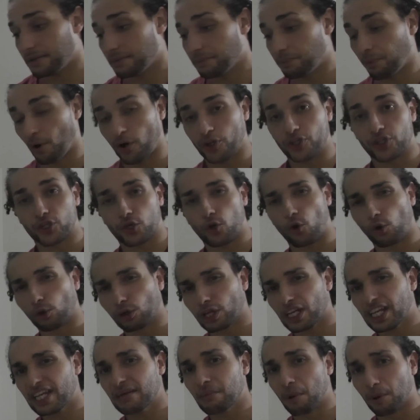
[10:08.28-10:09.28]
But
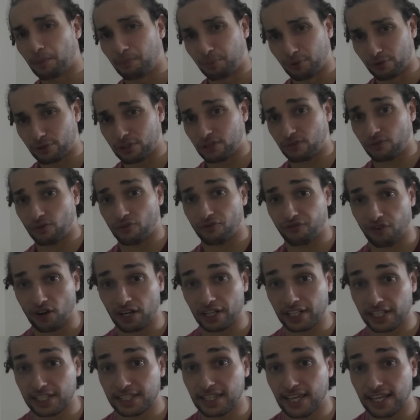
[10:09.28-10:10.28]
calling him a pussy for
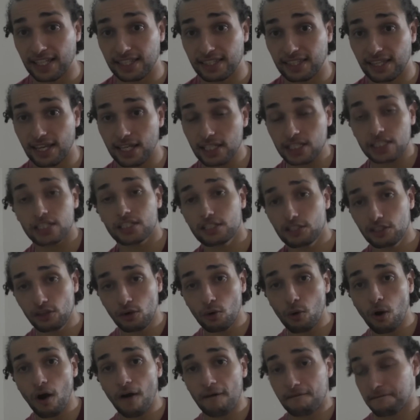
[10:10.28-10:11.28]
fighting Nate Diaz, you
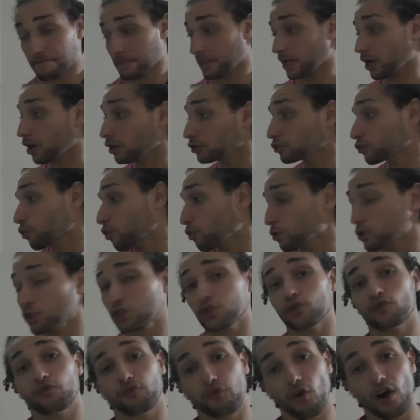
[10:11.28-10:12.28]
know what? Conor
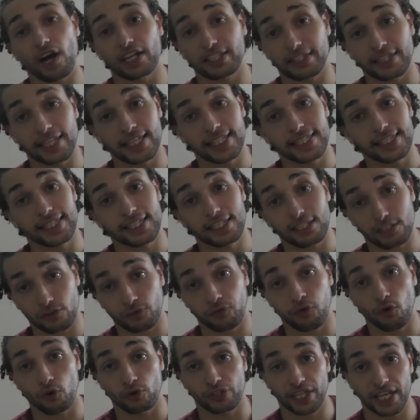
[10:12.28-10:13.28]
also fought Nate
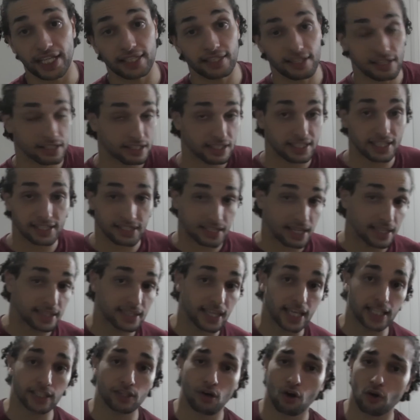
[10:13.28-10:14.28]
Diaz in a
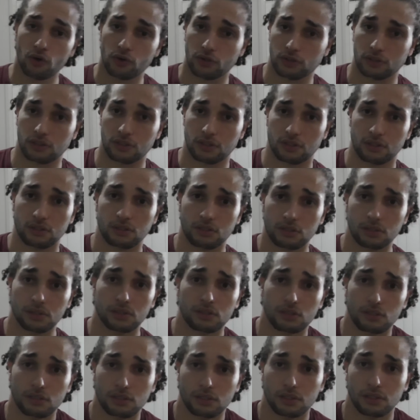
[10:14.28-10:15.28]
10-day notice.
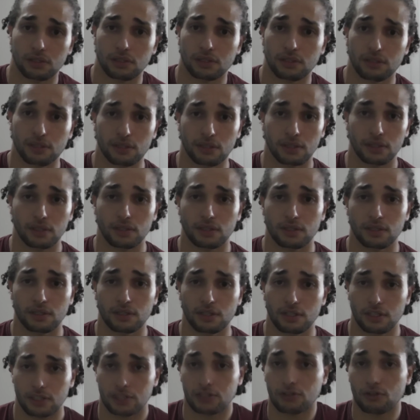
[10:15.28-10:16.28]

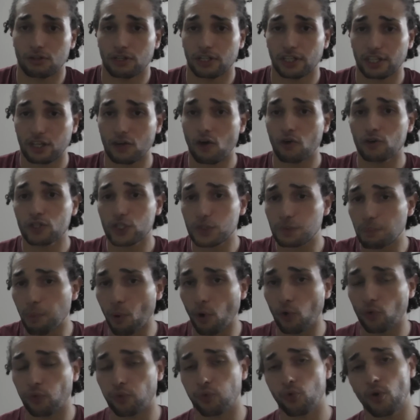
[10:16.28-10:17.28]
It's not, it goes
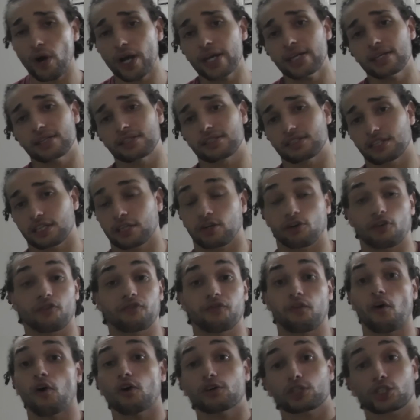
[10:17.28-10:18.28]
both ways. He could
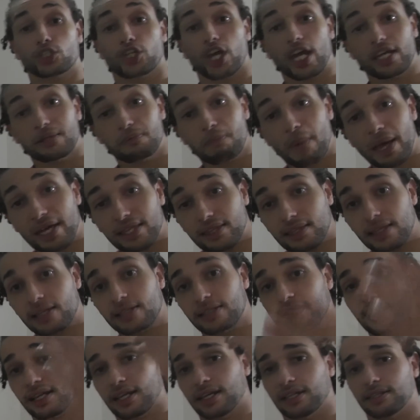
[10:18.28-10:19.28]
have fought Chad
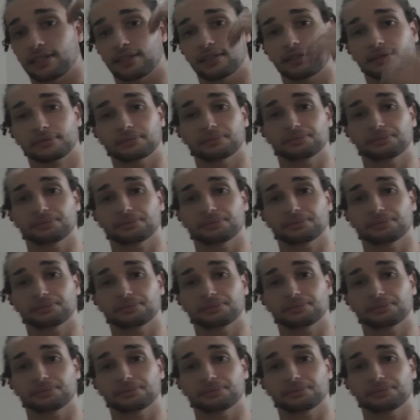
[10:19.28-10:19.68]
Mendes again.